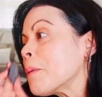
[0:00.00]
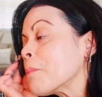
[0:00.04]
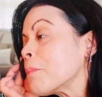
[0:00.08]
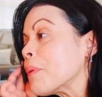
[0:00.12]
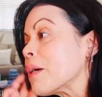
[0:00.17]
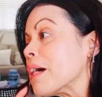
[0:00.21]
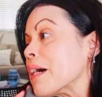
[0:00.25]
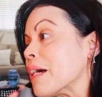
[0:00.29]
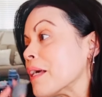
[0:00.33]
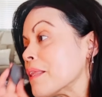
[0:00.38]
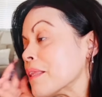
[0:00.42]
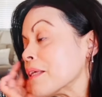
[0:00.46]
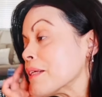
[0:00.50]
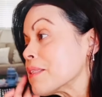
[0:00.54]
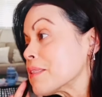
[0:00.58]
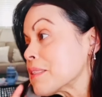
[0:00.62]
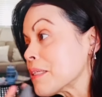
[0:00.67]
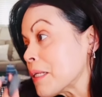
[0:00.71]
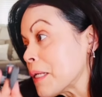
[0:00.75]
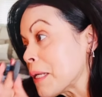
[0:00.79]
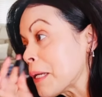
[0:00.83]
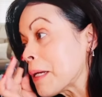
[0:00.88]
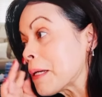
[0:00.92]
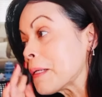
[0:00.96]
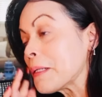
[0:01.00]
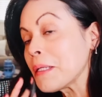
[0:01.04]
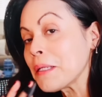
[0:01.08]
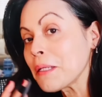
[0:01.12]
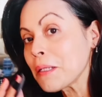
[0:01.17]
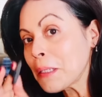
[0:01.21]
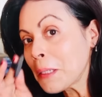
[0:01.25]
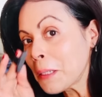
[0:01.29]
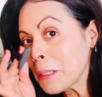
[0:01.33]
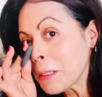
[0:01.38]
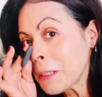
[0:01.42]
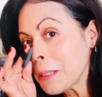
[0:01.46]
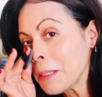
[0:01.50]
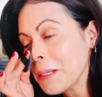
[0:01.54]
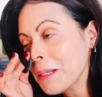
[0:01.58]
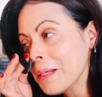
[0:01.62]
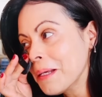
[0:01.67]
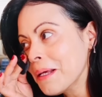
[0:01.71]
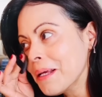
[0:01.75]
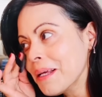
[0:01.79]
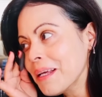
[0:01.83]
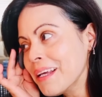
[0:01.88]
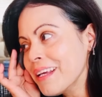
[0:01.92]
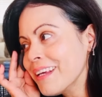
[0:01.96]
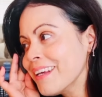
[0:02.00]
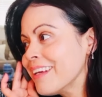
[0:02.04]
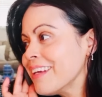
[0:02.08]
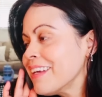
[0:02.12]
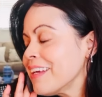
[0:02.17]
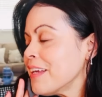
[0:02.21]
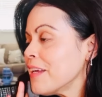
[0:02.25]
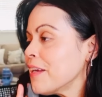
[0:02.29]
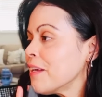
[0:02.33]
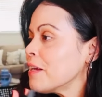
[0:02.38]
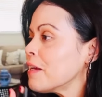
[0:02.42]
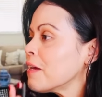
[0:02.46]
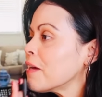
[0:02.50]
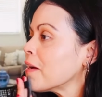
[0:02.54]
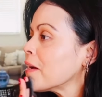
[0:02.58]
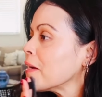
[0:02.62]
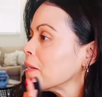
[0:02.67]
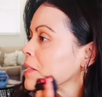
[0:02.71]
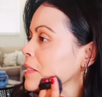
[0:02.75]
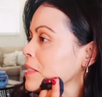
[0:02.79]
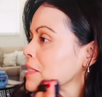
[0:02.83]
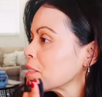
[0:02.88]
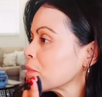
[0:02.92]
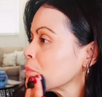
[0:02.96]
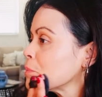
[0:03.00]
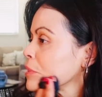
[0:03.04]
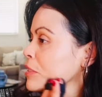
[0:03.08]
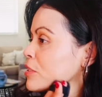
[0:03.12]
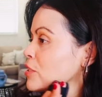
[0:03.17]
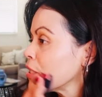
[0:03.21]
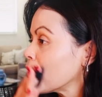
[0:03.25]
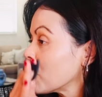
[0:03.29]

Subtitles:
But I think today I need I need as much